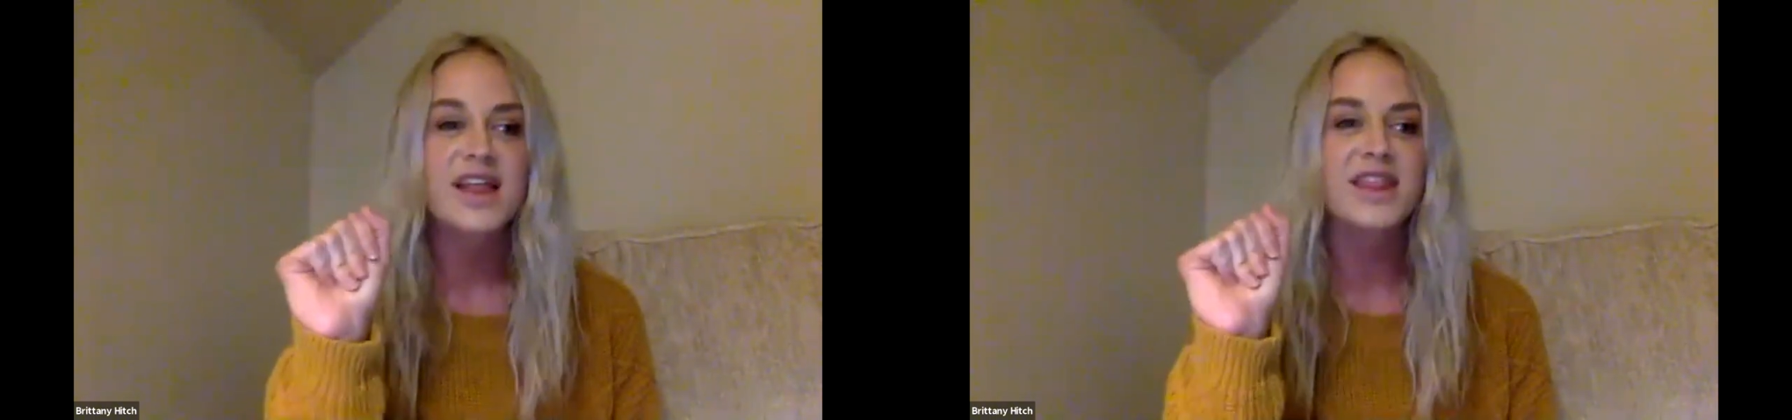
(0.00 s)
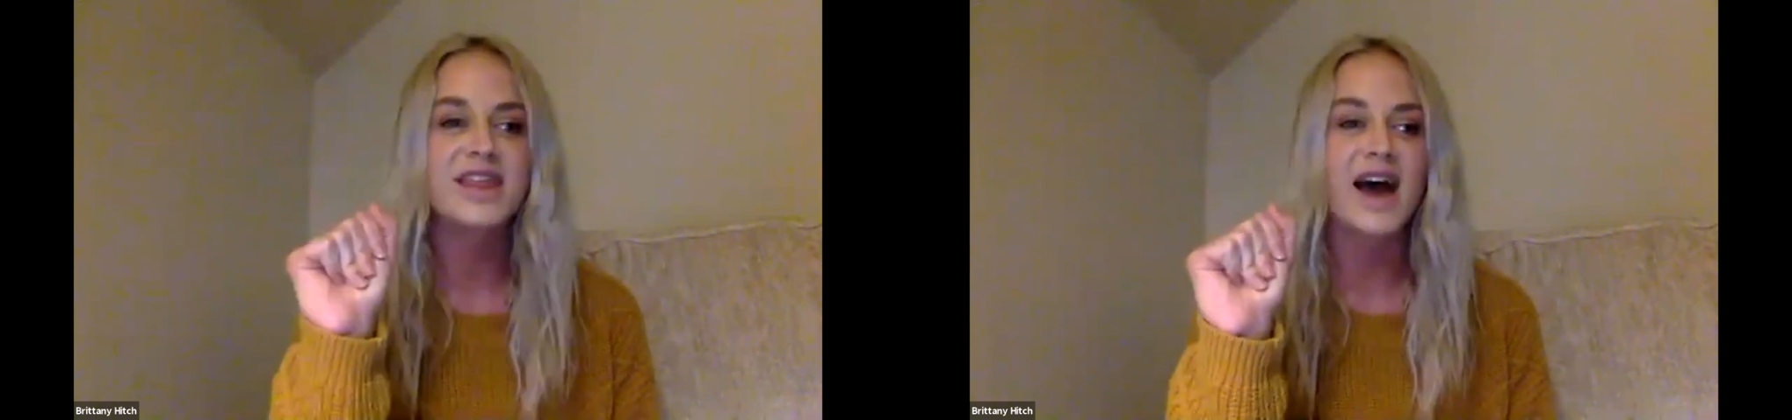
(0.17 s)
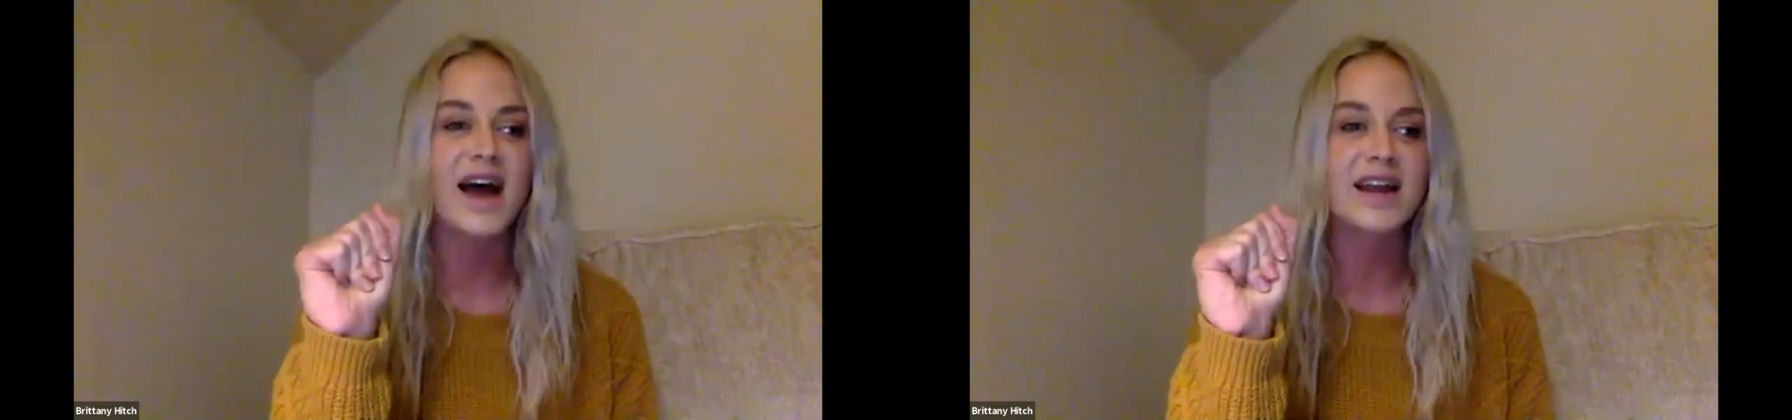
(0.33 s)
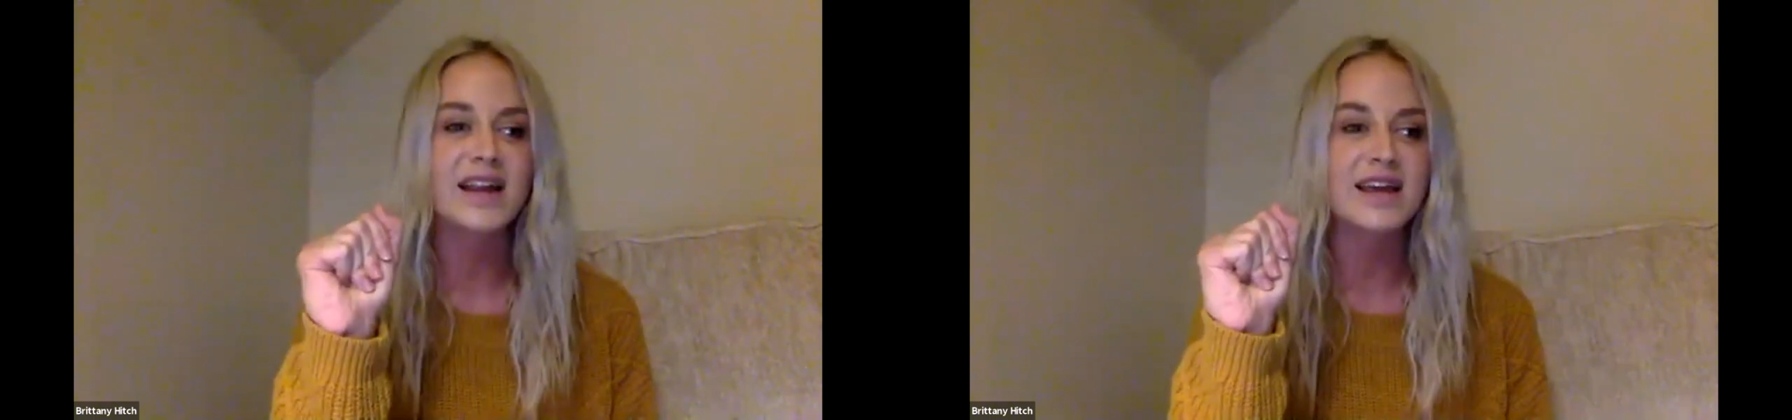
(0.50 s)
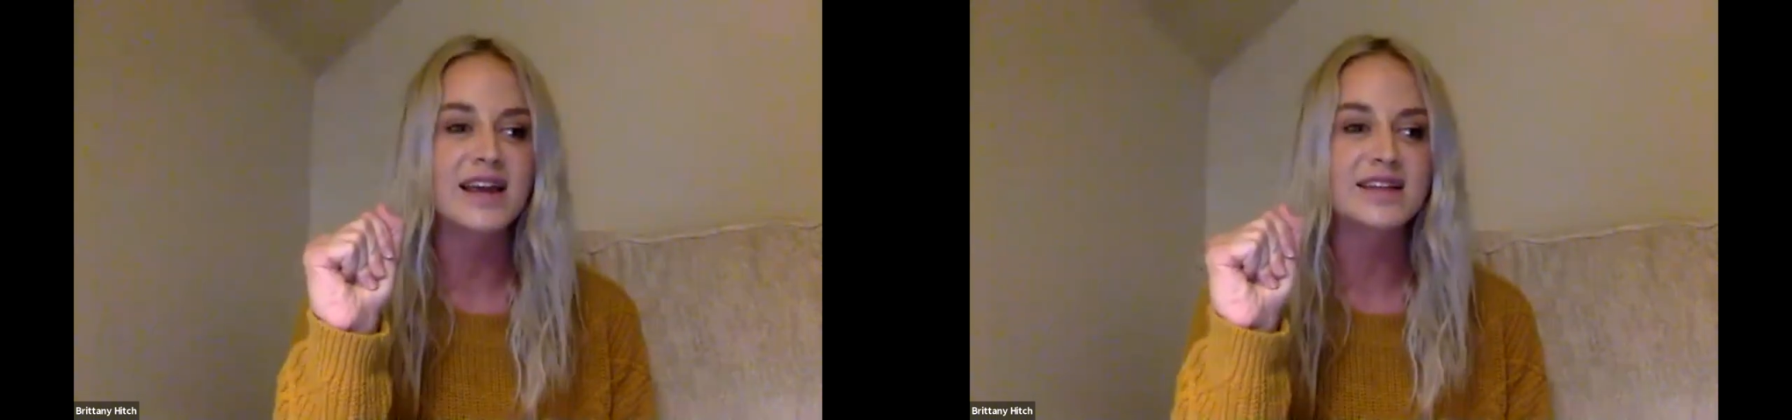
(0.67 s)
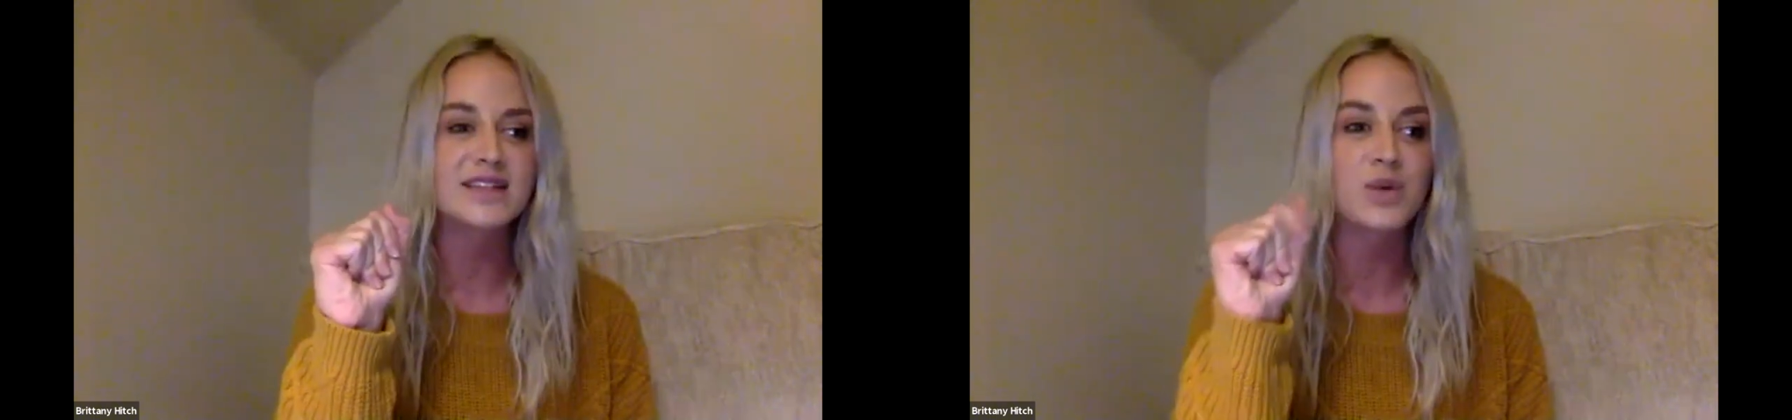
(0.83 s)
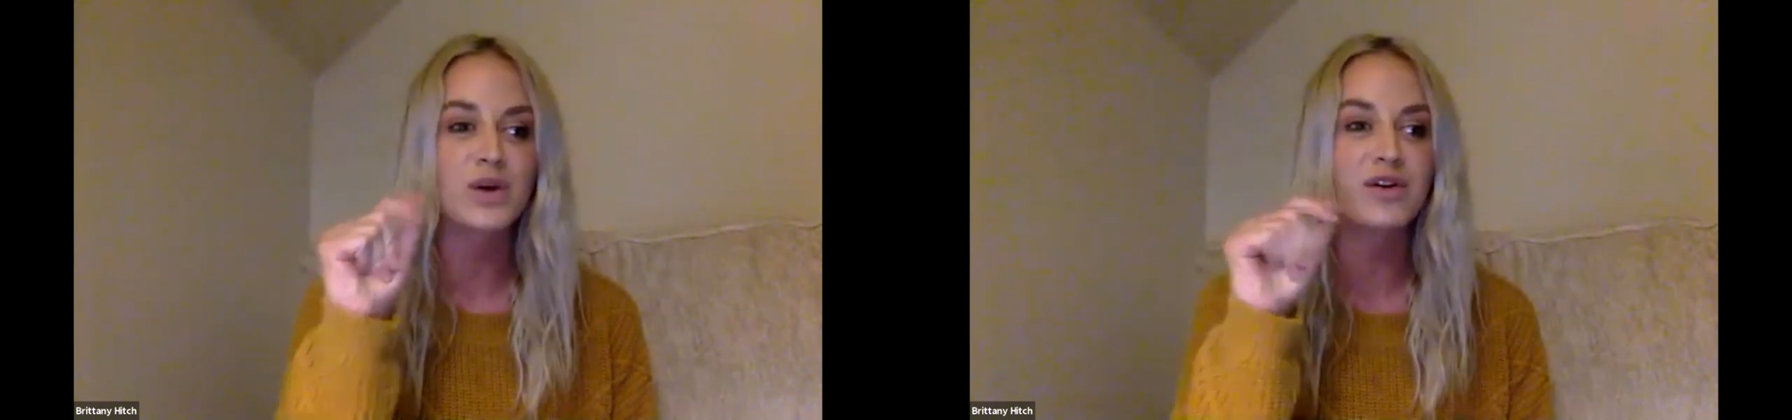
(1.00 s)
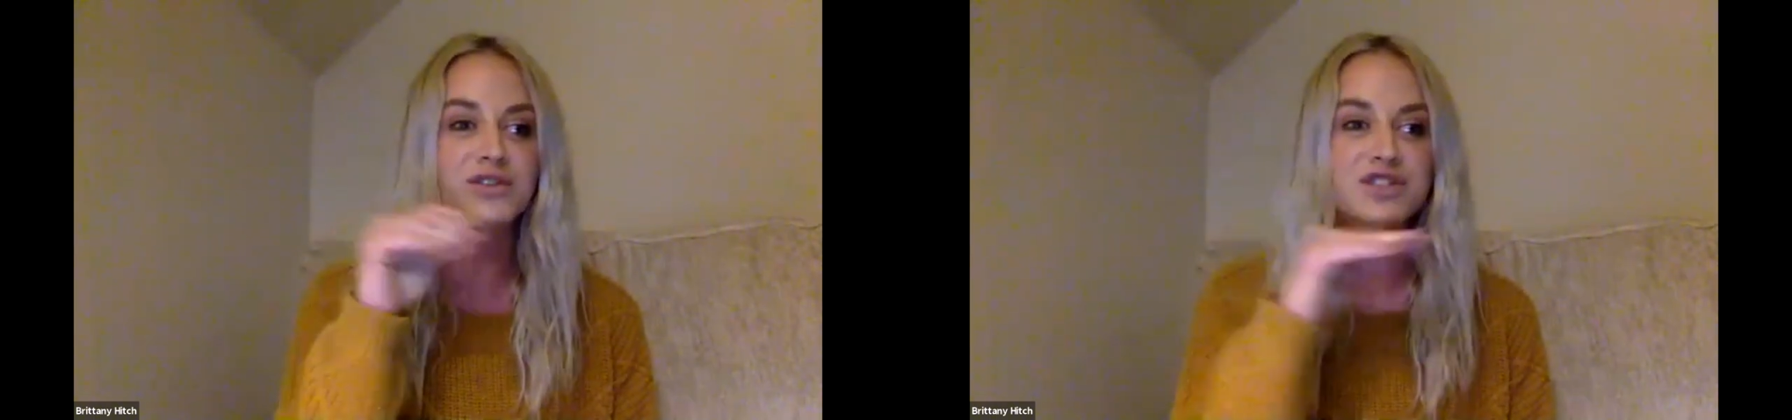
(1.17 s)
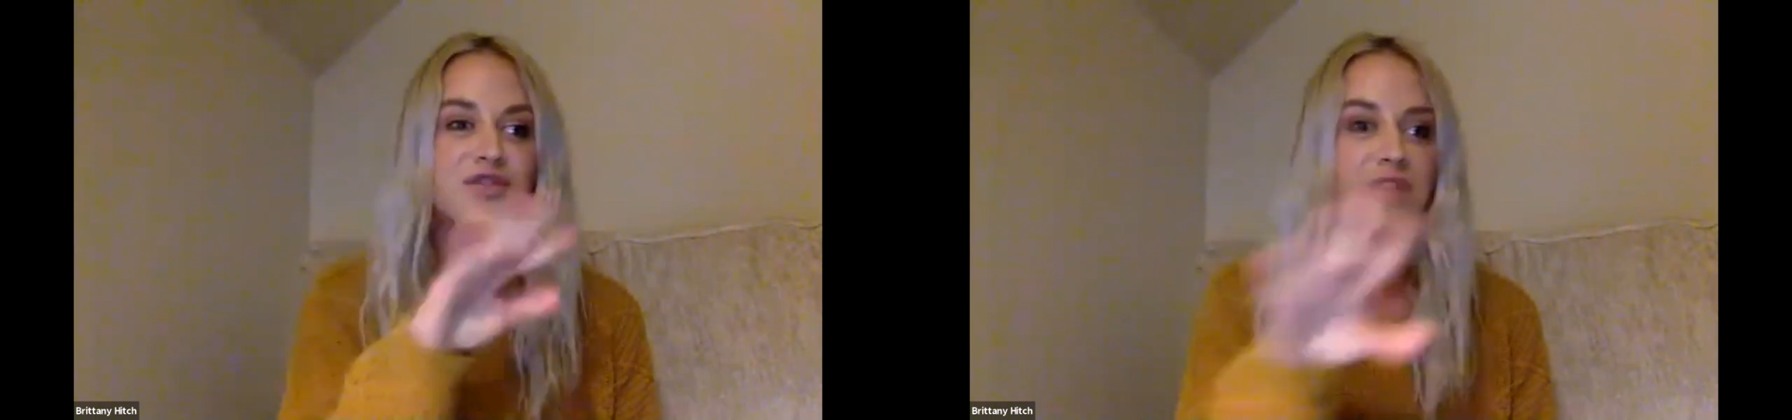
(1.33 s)
that it will
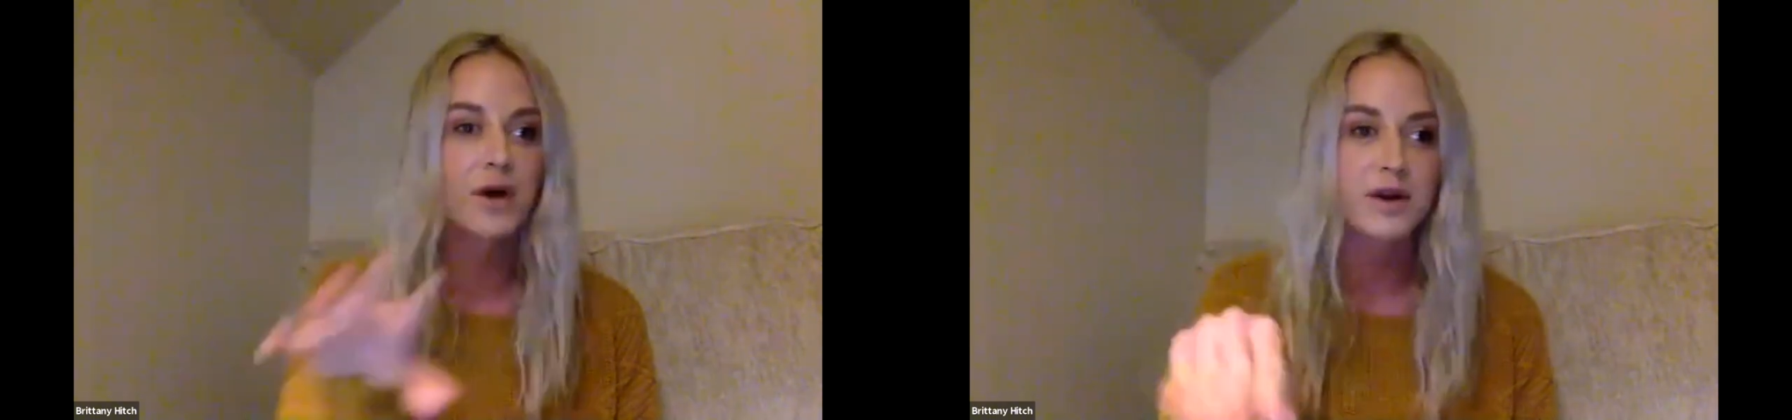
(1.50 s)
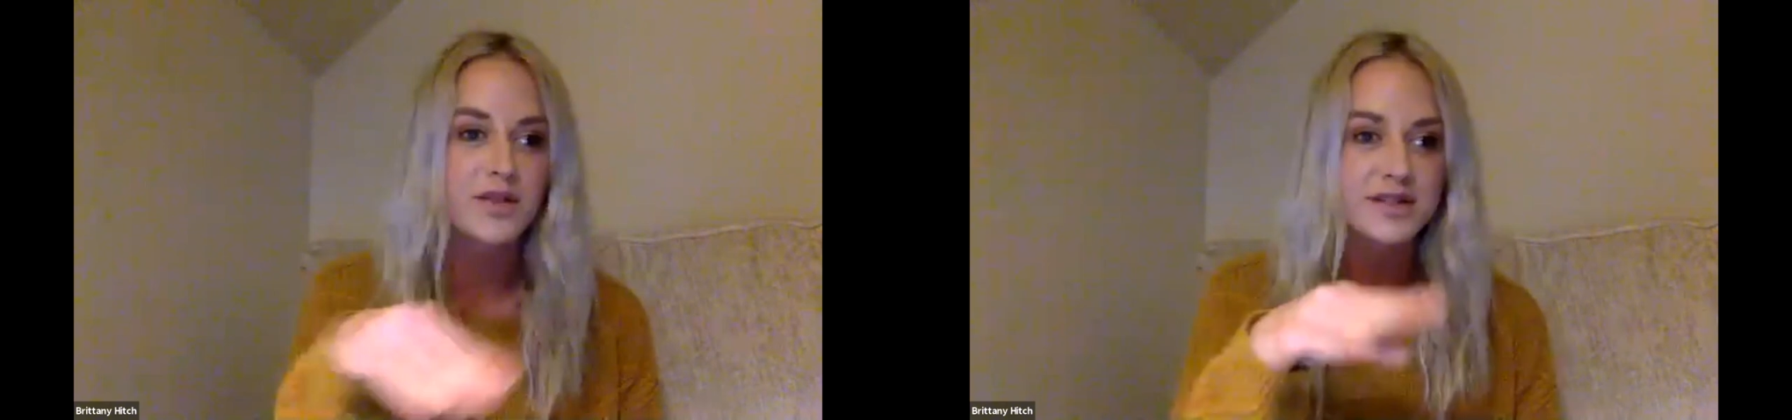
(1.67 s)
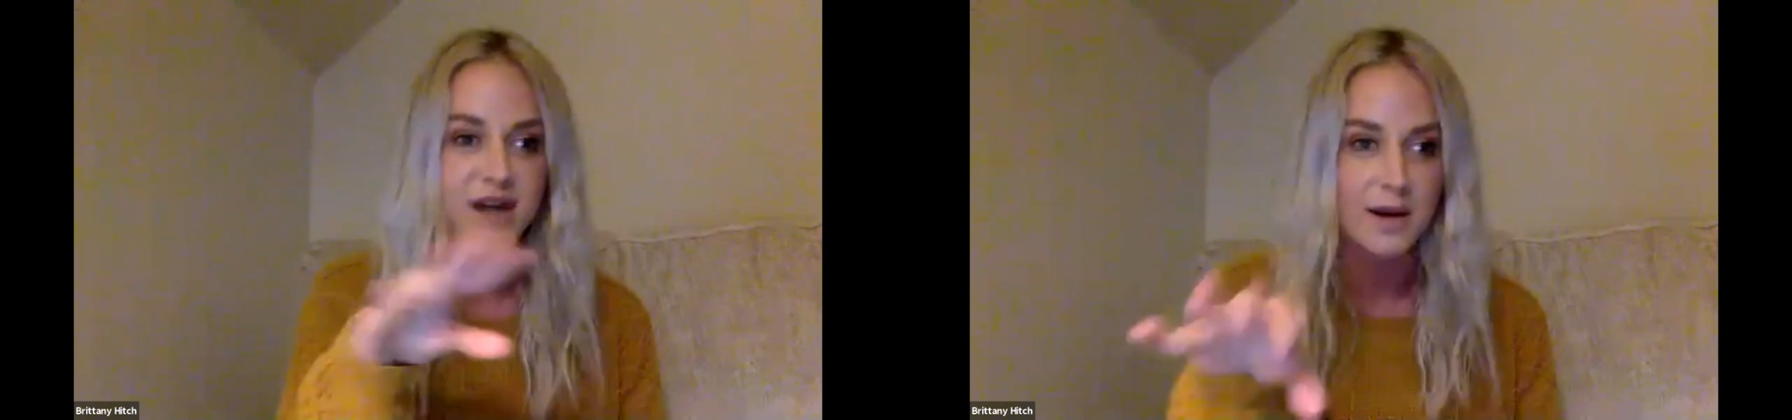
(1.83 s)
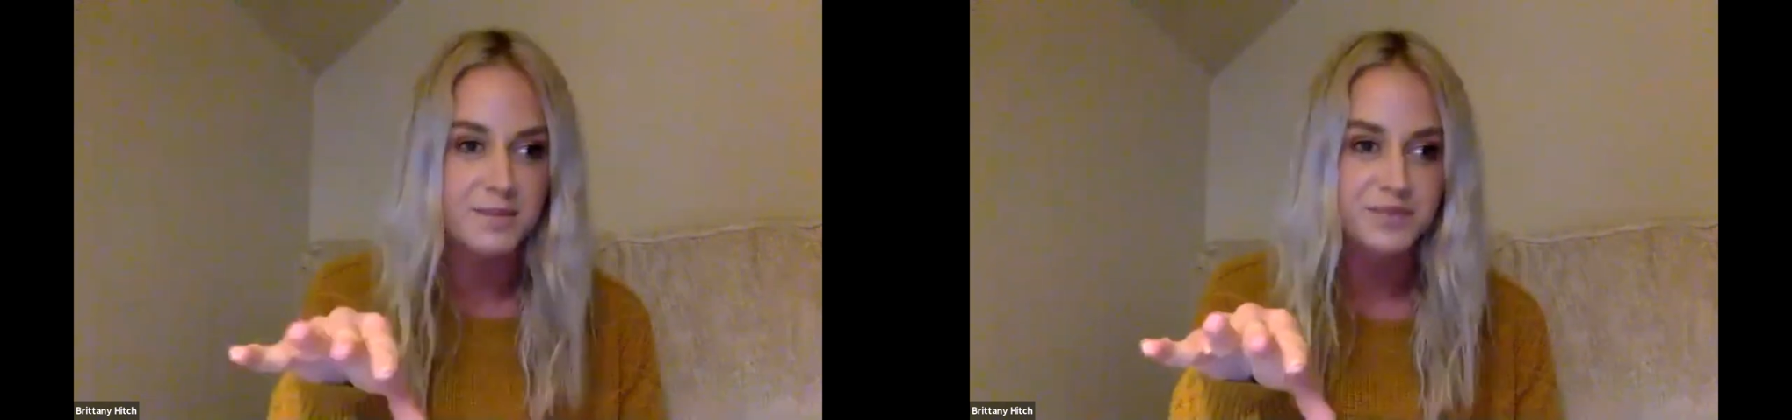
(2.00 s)
just float on the top